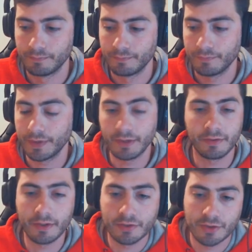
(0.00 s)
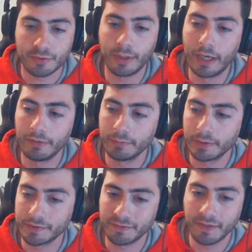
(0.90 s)
They just thrive
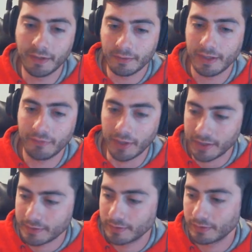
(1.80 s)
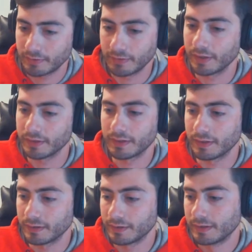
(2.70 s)
because if they don't have the answer, like
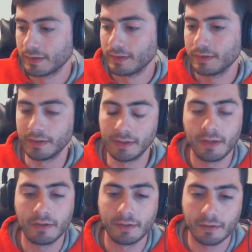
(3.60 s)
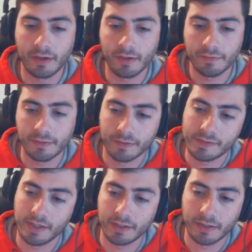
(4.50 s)
the nail in the coffin in the
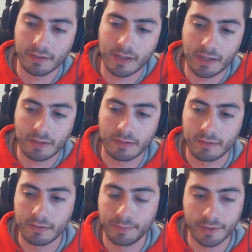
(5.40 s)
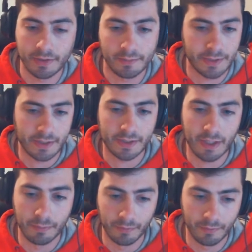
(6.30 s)
side deck that becomes a
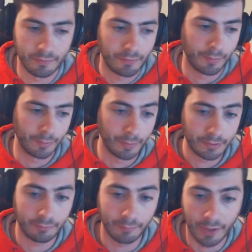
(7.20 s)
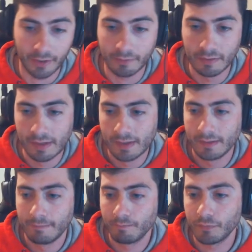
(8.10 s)
staple 3 weeks from now,
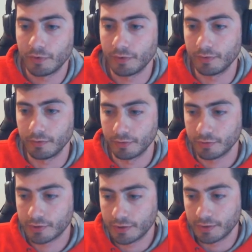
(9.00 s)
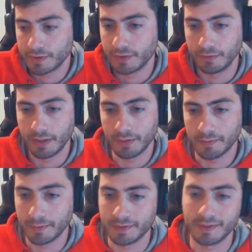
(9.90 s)
you're just going to steal
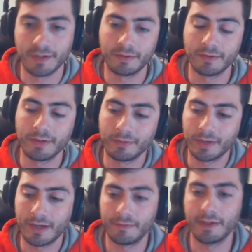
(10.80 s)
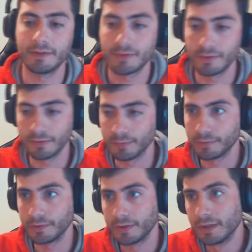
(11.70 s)
games because they don't have an answer to your board.